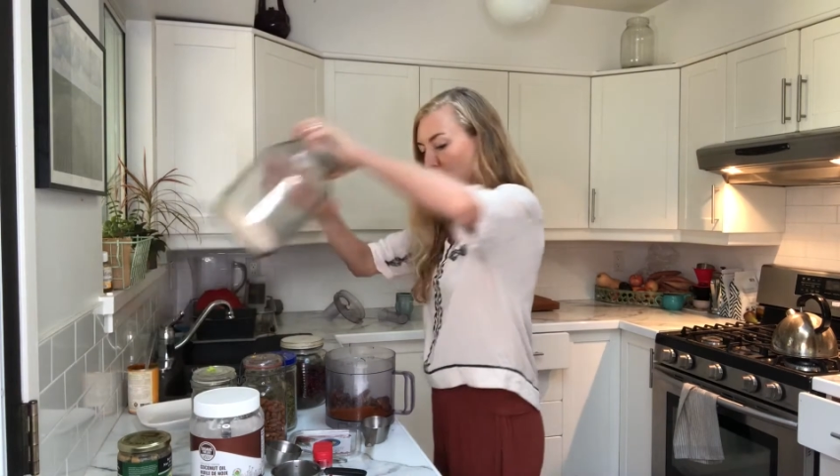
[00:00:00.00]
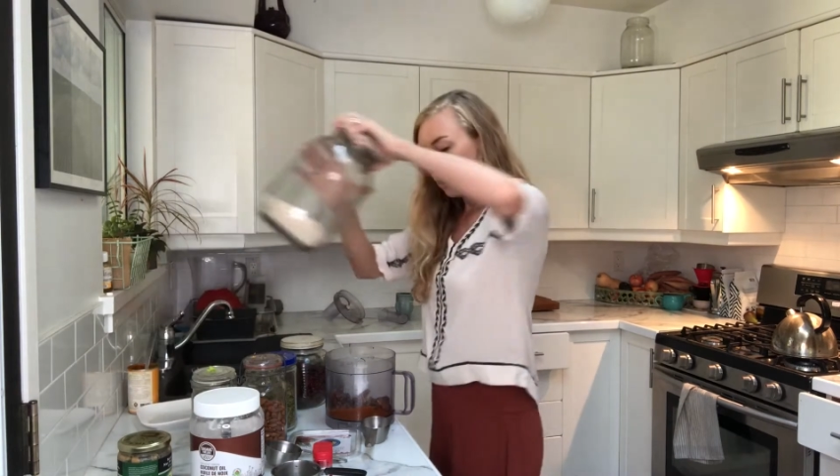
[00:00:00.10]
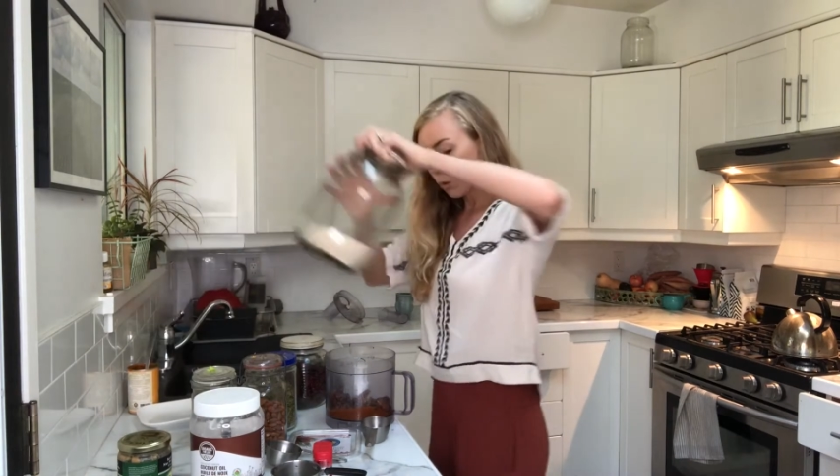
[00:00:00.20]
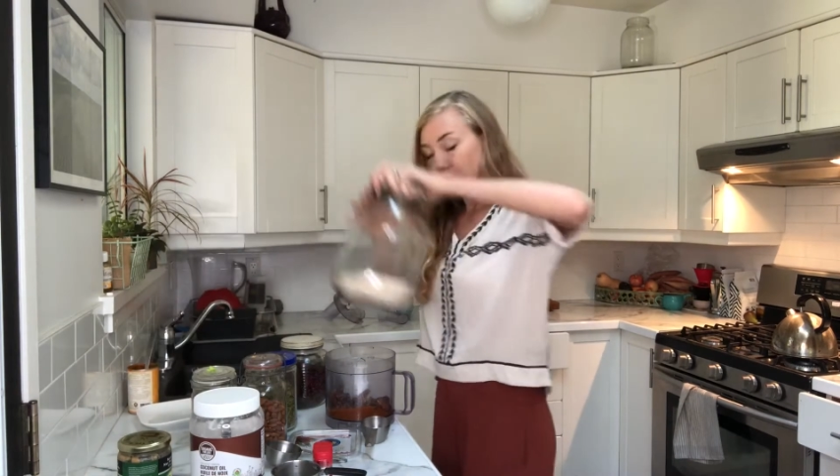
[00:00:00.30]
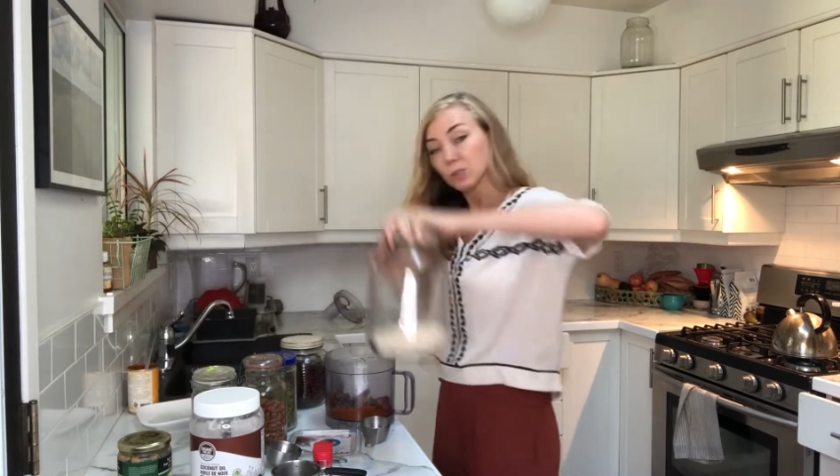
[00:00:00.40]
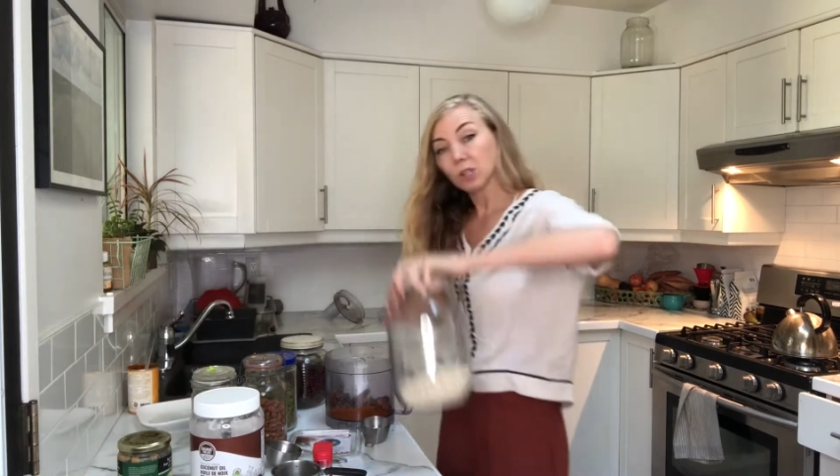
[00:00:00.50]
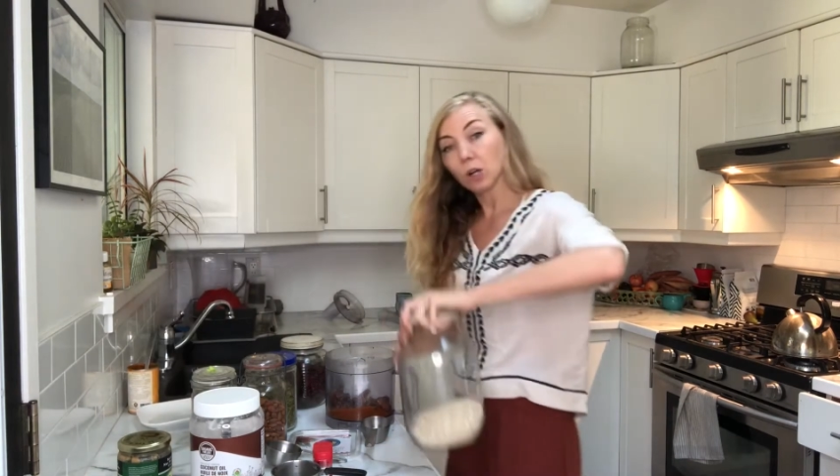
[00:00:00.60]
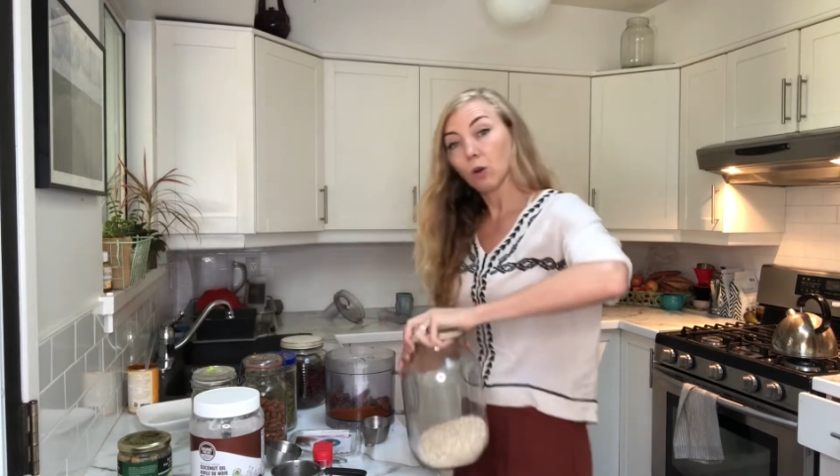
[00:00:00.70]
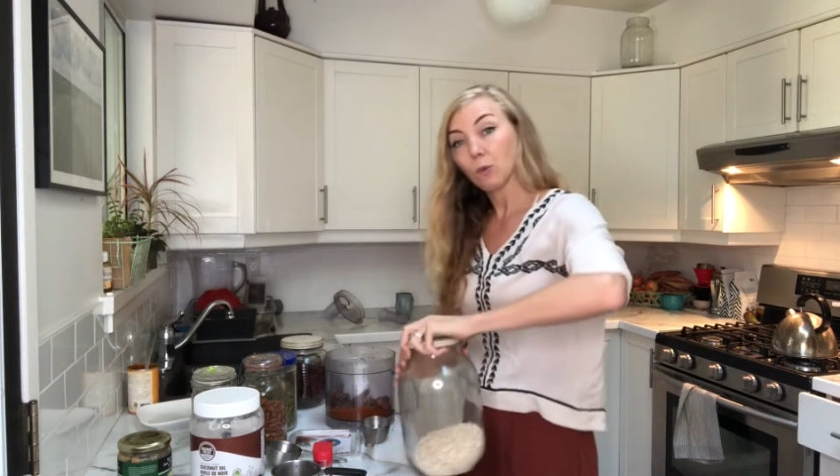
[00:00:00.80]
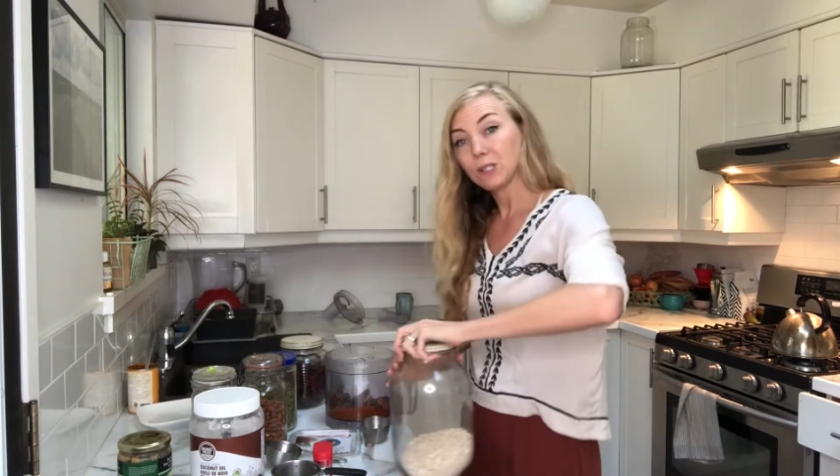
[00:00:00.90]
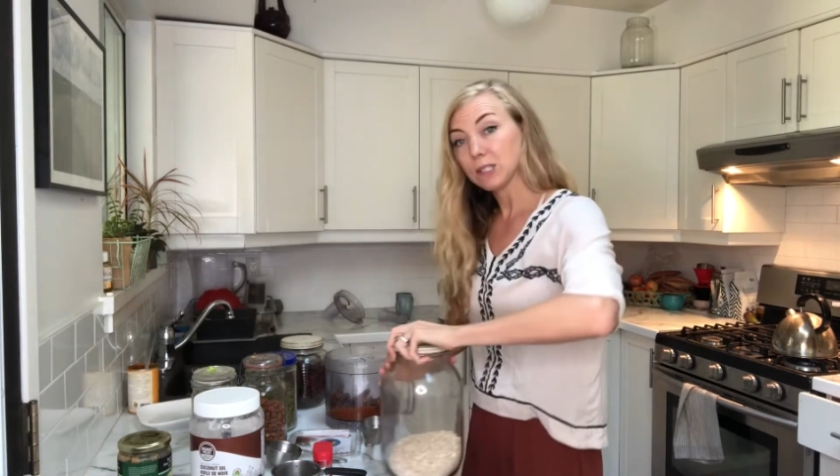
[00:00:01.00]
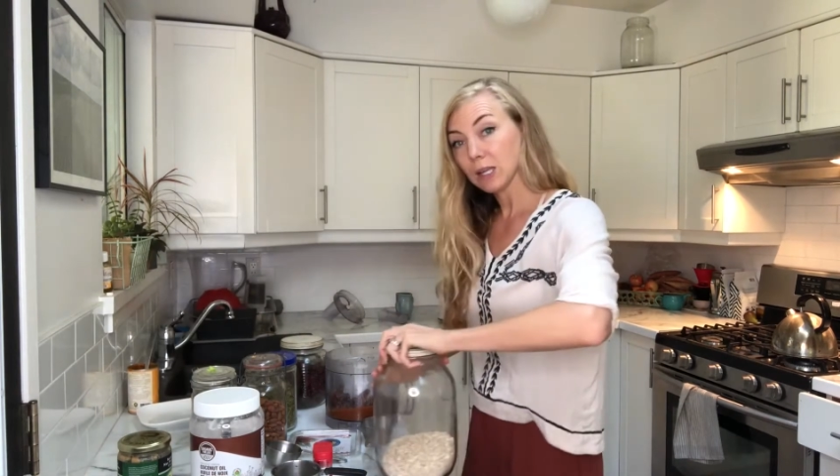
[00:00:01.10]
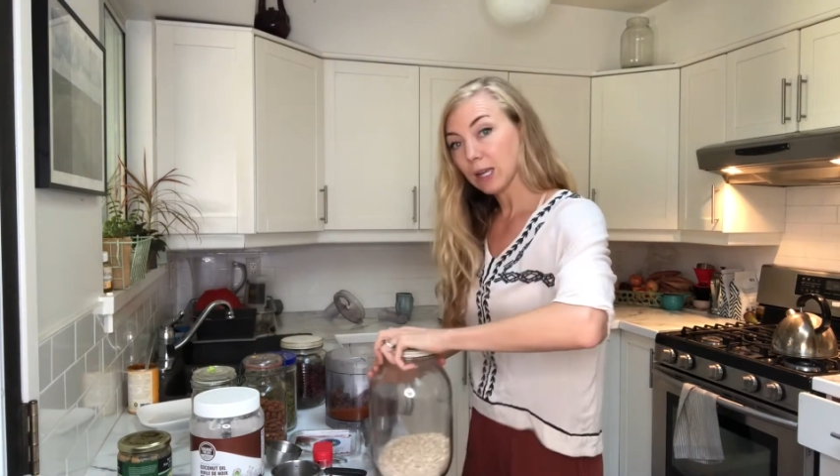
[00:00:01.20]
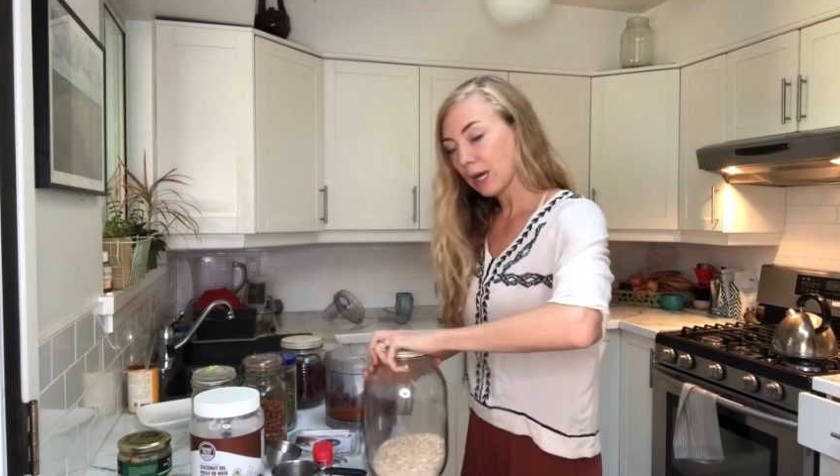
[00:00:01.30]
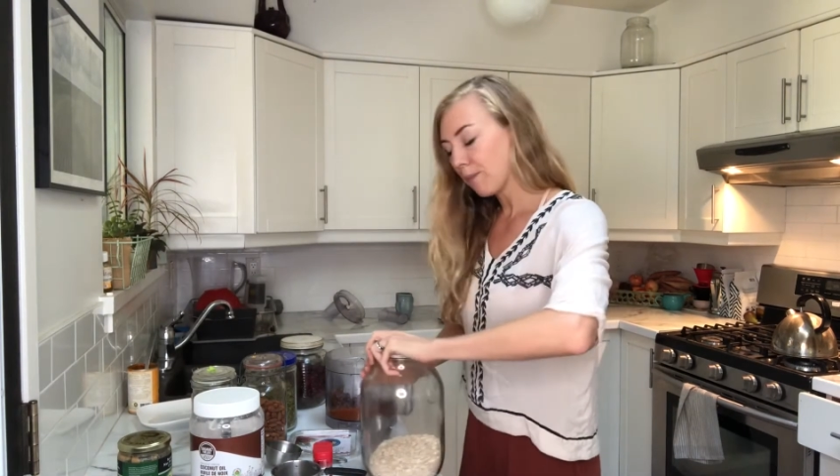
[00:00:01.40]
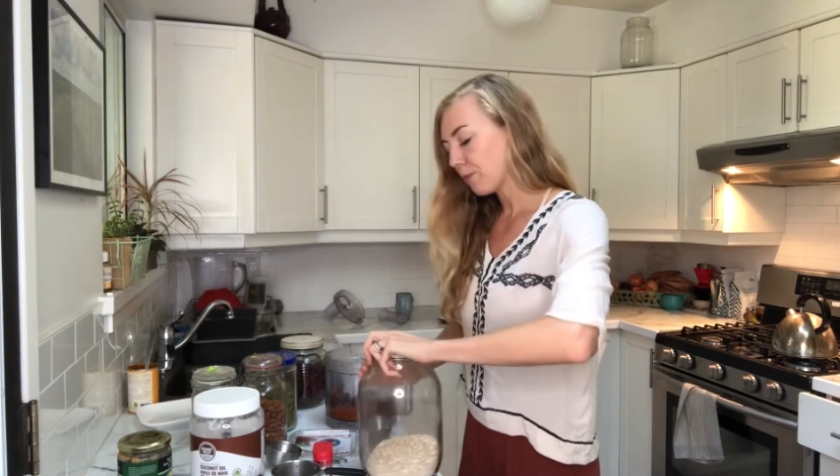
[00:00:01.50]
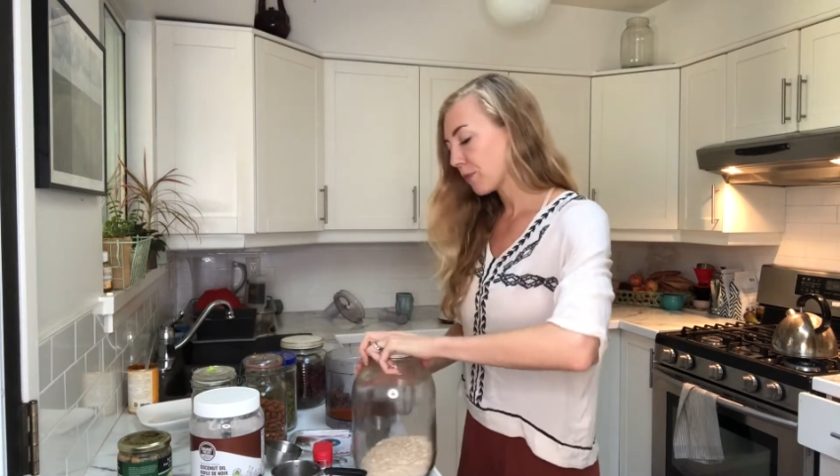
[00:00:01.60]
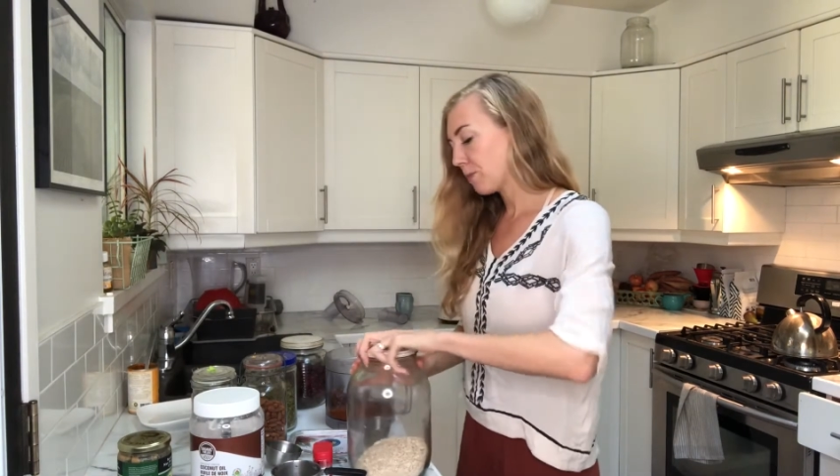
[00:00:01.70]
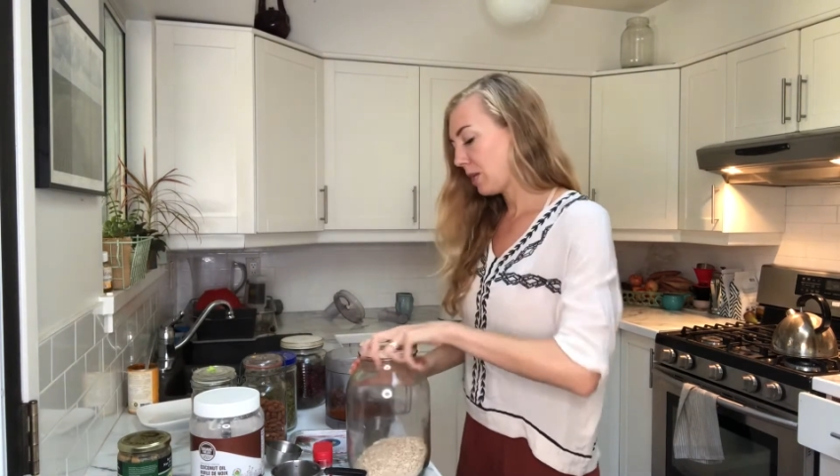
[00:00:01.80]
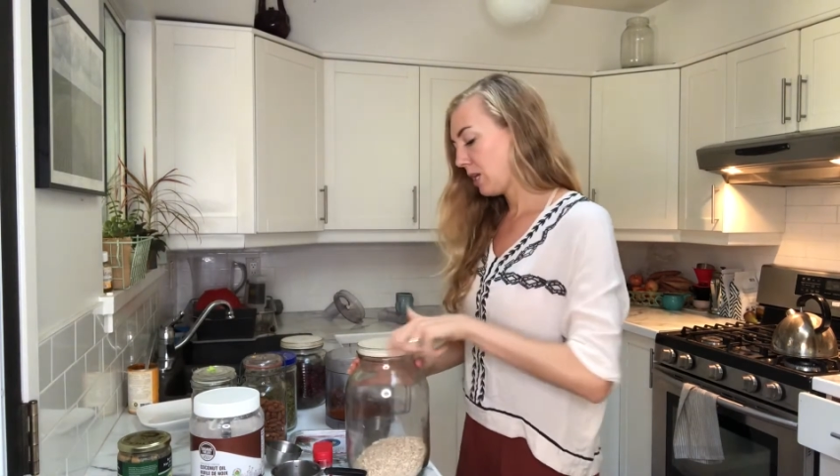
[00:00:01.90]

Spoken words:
Oats are always a cup for me.